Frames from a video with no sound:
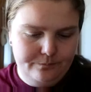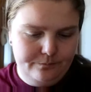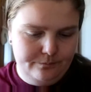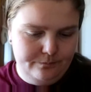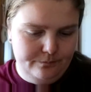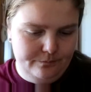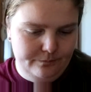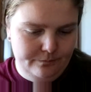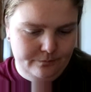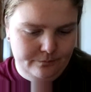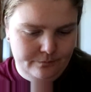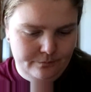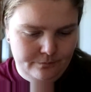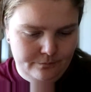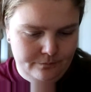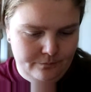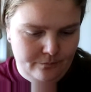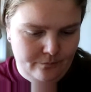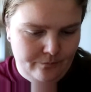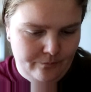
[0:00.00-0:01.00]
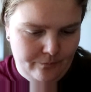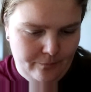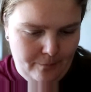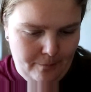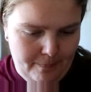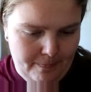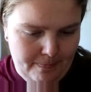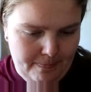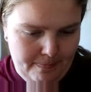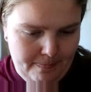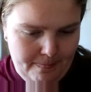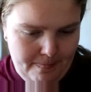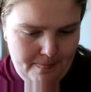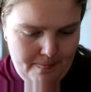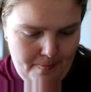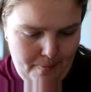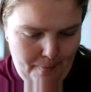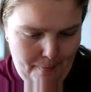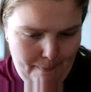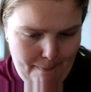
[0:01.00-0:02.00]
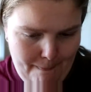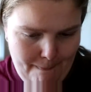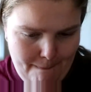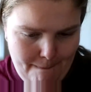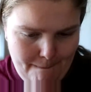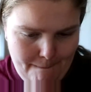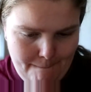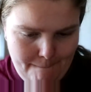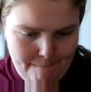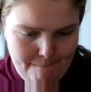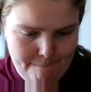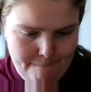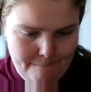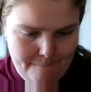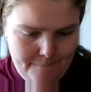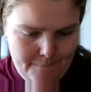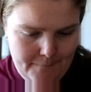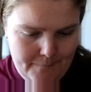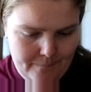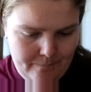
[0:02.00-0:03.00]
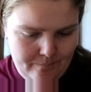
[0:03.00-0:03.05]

[no speech]